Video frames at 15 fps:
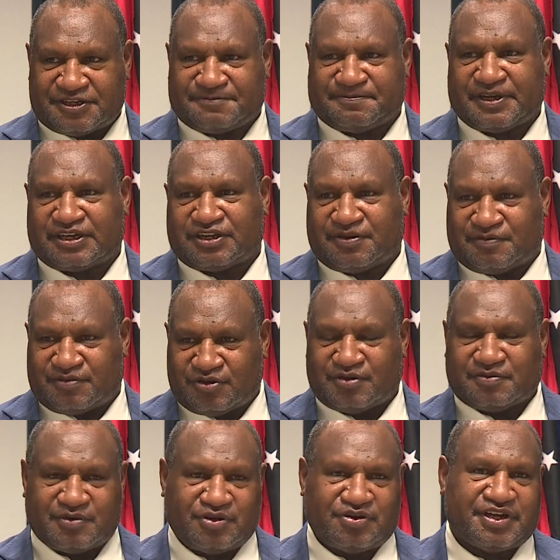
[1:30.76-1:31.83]
The Prime
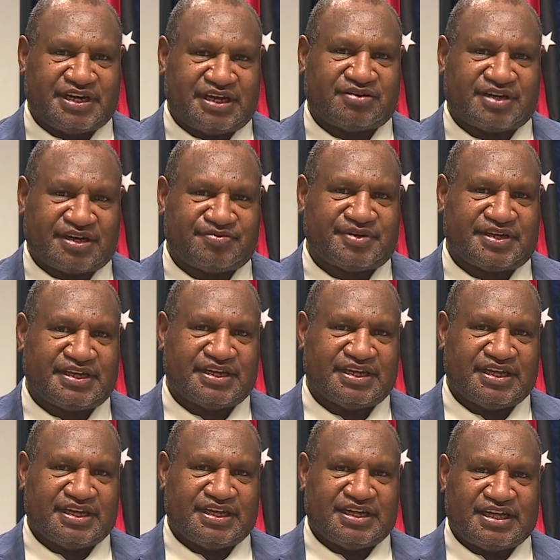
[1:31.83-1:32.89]
Minister says
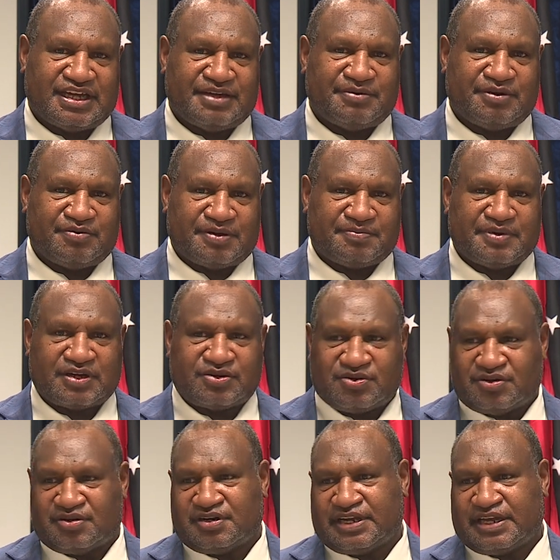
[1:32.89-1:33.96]
Michael needed
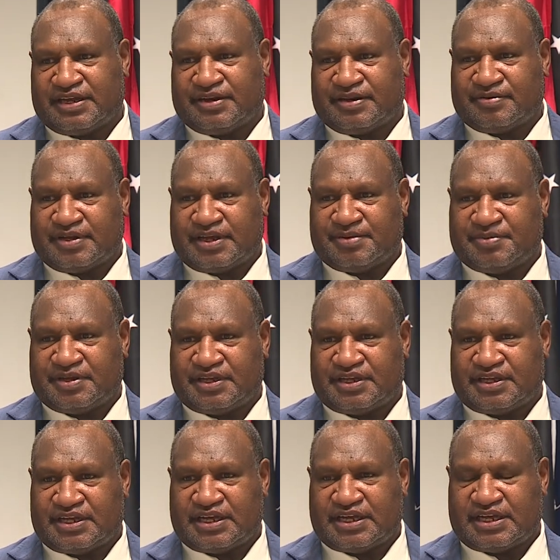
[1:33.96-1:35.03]
important building
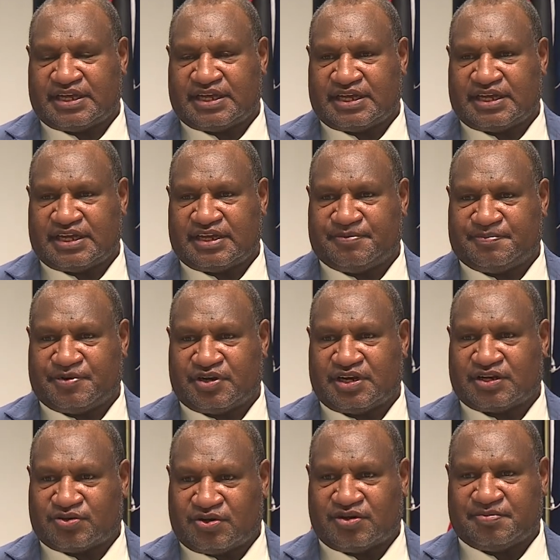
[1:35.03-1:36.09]
blocks to be
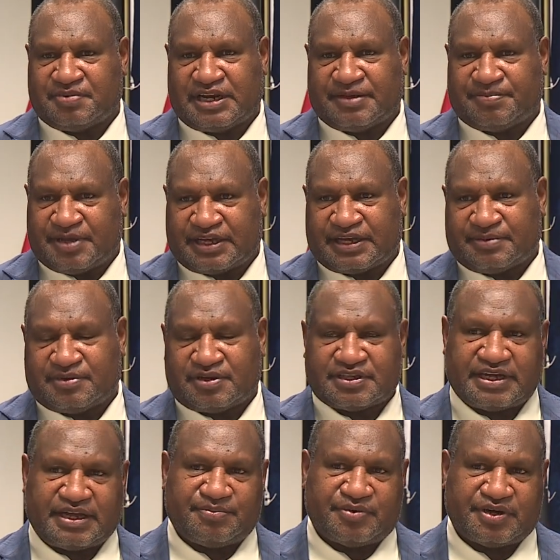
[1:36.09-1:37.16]
laid down which our
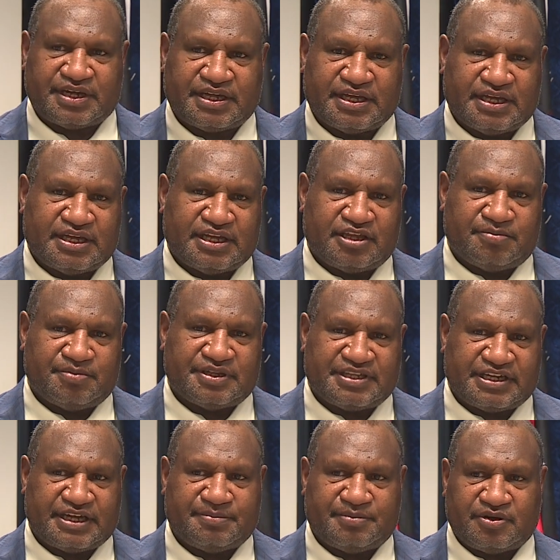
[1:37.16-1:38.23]
constitution
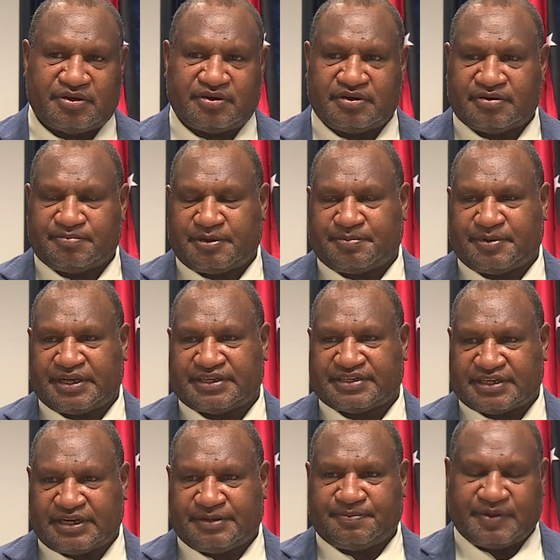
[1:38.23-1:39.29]
speaks of that
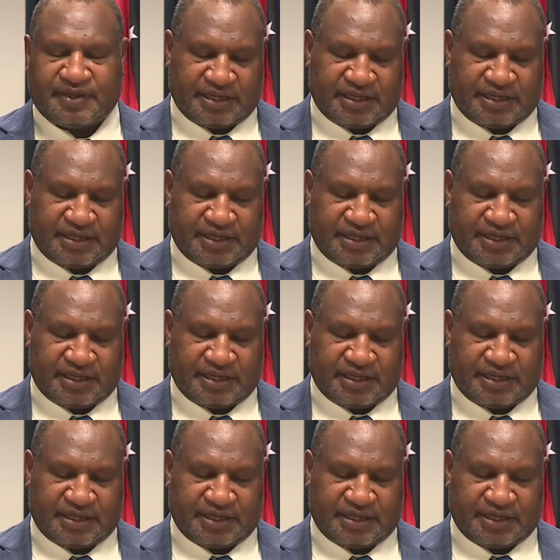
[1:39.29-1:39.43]
outcome